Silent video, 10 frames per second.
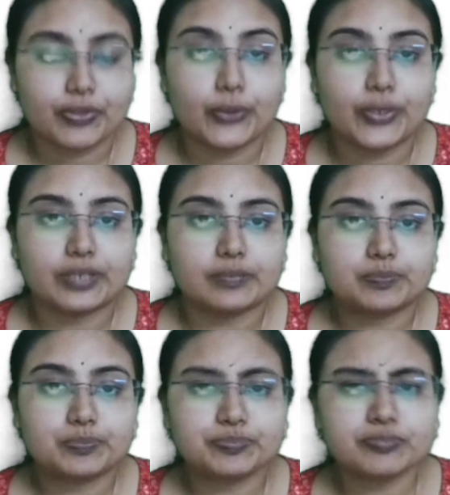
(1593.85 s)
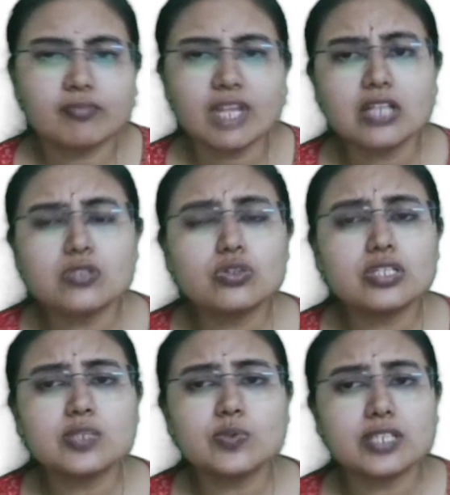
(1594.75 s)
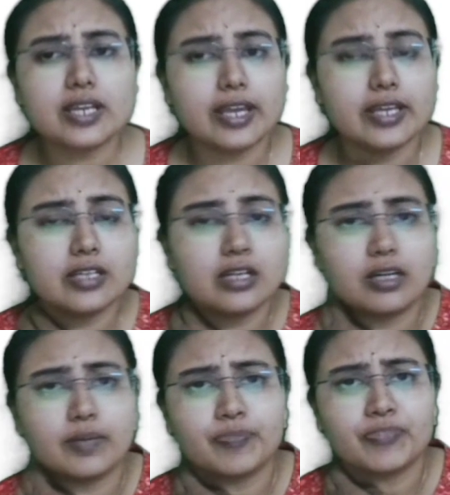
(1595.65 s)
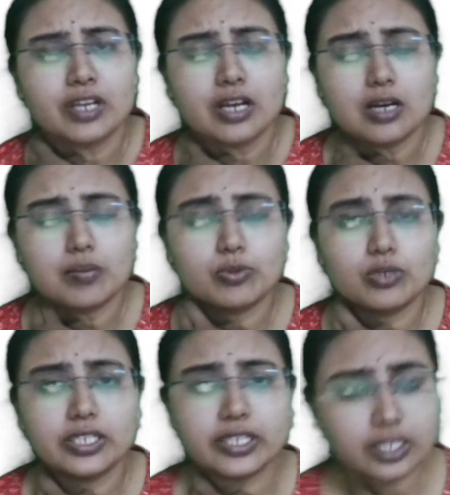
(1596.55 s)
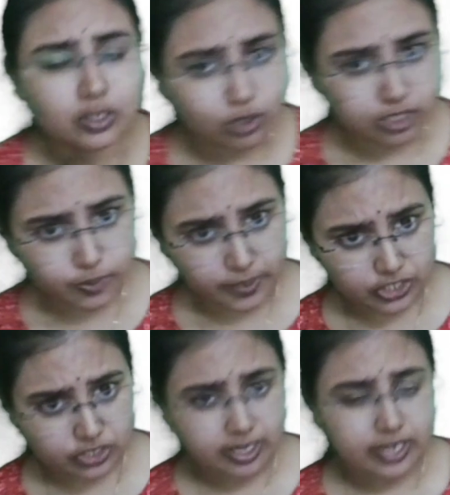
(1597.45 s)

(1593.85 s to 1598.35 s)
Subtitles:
Okay, so this was again a poorly recalled question.